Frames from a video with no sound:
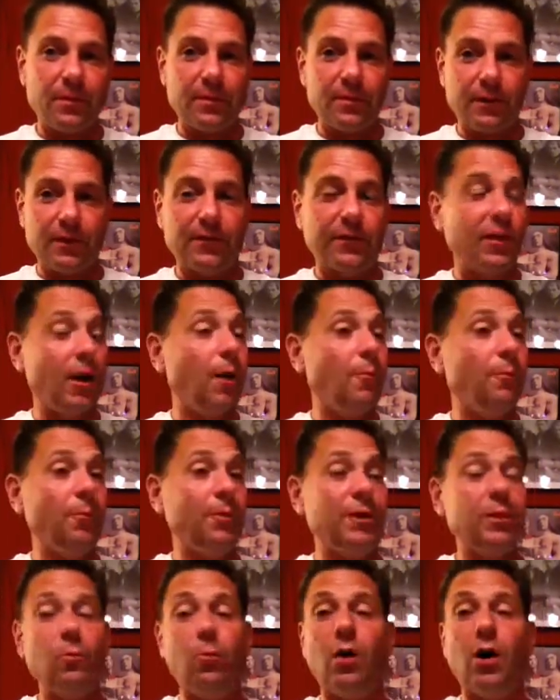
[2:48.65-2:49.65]
this
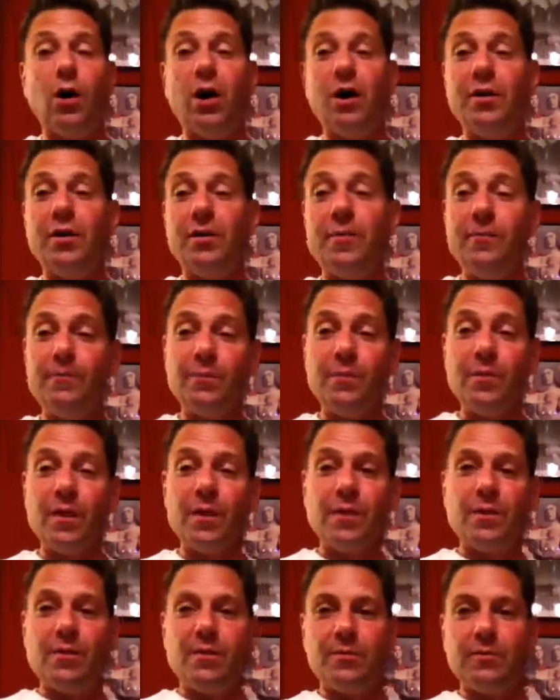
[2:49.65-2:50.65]
company won
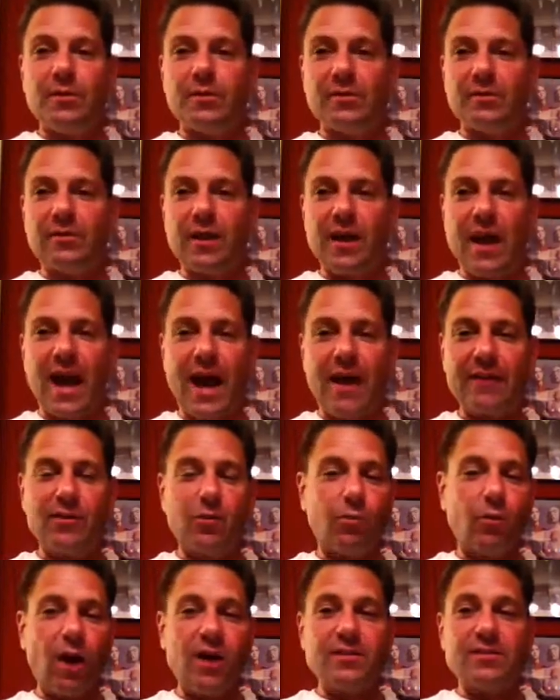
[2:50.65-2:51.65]
because they had
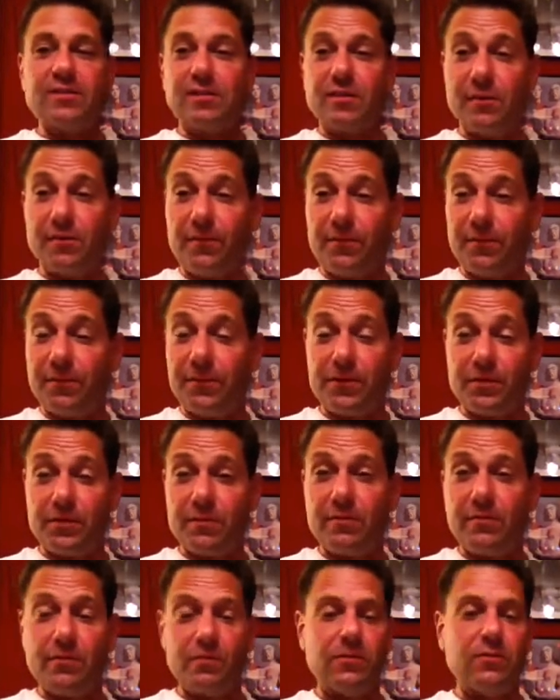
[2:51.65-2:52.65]
the rights to the
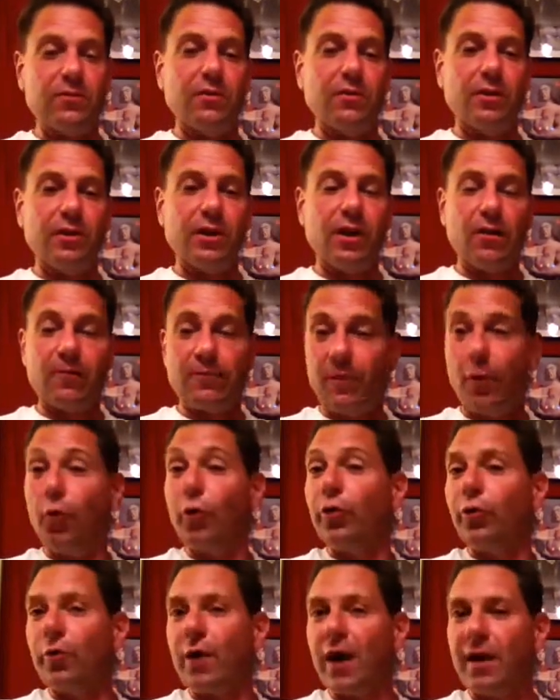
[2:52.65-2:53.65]
to the uh,
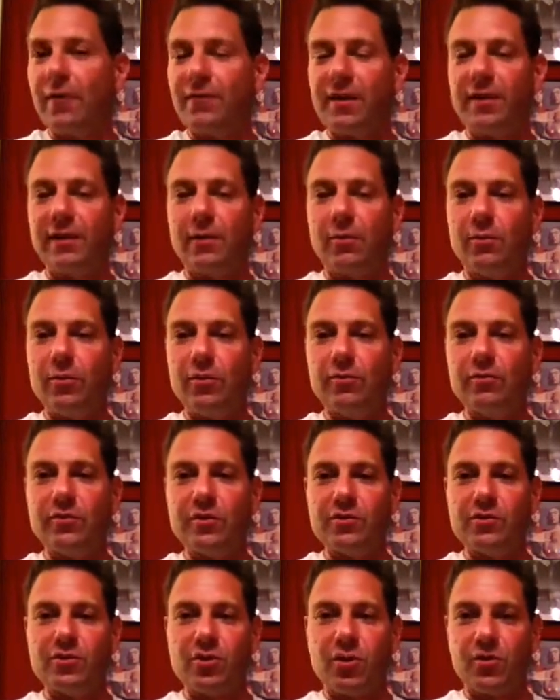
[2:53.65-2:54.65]
photograph that they were using
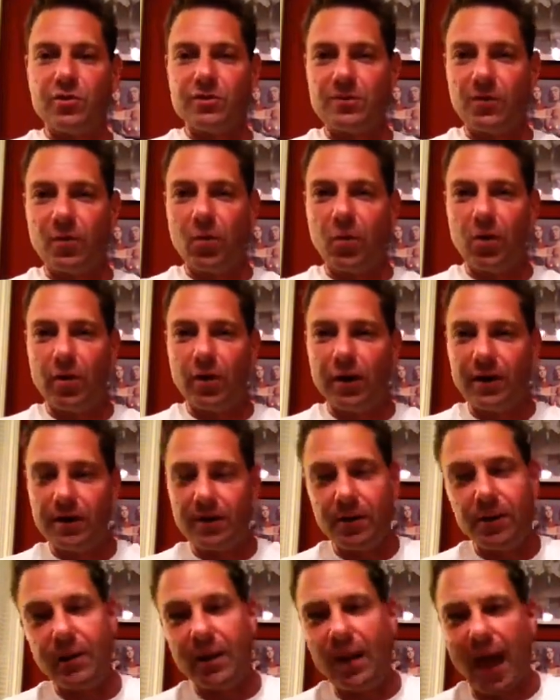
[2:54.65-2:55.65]
the shirts for
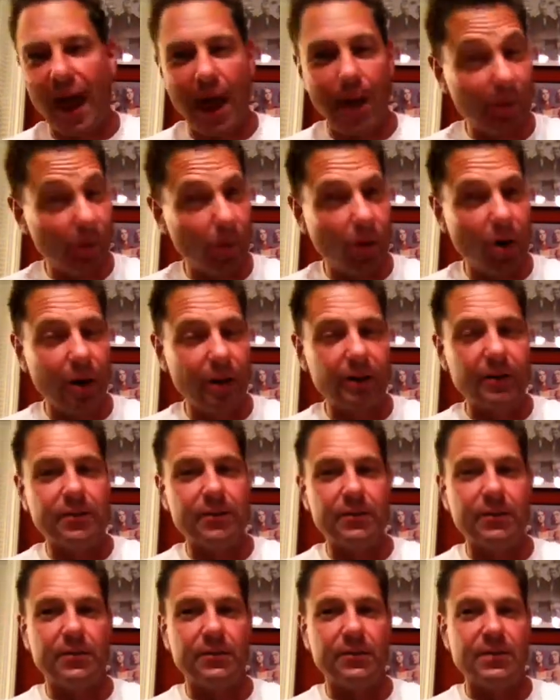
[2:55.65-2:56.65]
and ABBA wanted
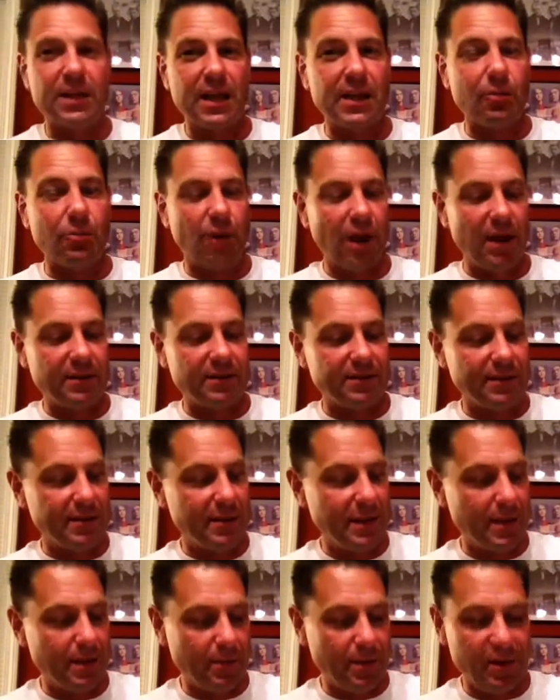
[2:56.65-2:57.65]
because they had the rights to
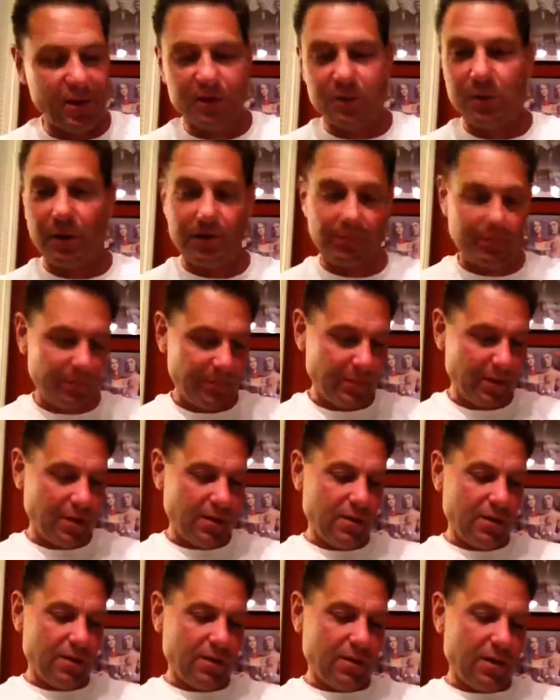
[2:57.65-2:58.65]
the image but
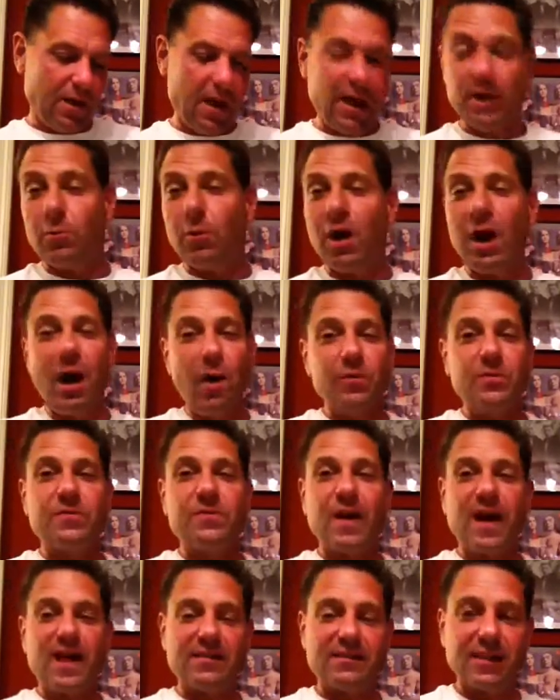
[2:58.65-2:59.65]
anyway I was
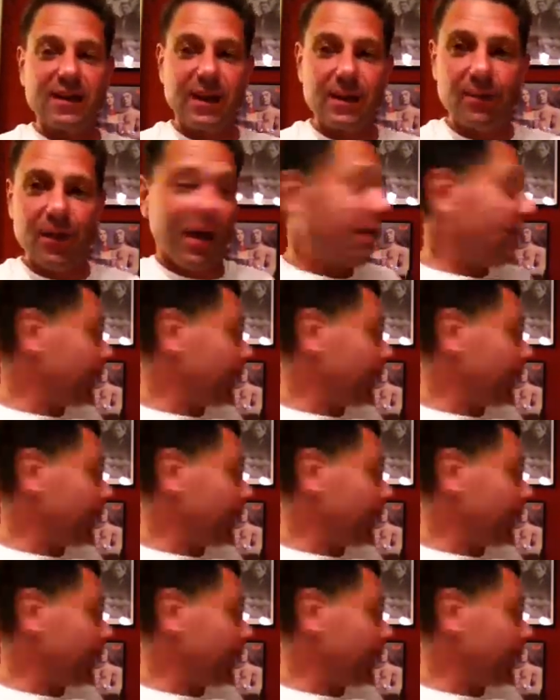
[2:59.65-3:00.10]
fascinated by